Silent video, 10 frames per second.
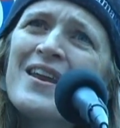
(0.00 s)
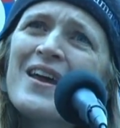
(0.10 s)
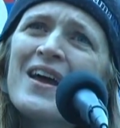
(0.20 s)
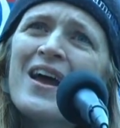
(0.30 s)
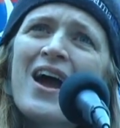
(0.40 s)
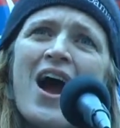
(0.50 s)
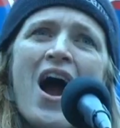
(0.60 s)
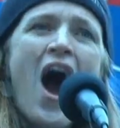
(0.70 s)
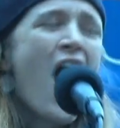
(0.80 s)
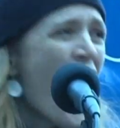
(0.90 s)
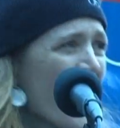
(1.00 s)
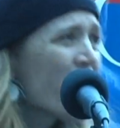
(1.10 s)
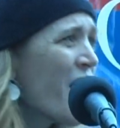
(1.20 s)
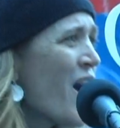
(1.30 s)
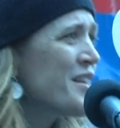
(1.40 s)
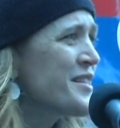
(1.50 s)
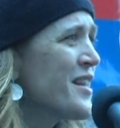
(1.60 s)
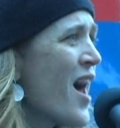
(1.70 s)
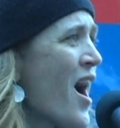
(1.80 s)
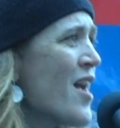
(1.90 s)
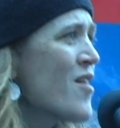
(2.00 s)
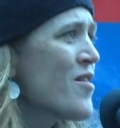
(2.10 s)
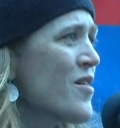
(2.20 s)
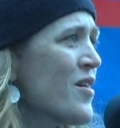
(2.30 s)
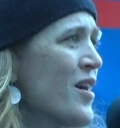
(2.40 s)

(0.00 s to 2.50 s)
A Holocaust denier?